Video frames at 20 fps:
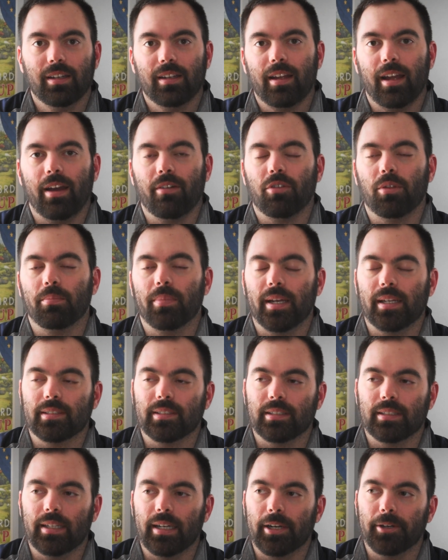have the
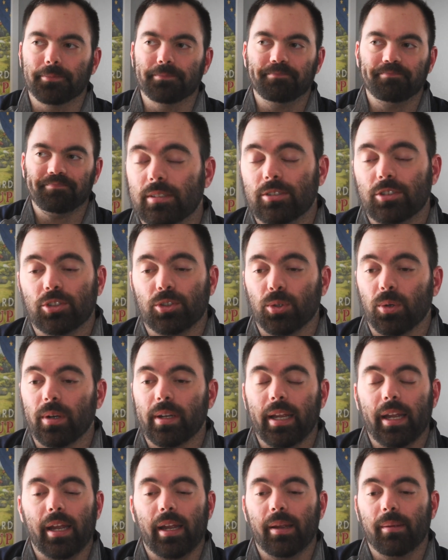pacing down.
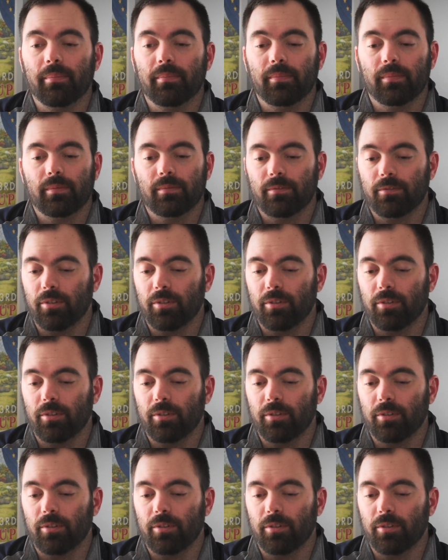Short game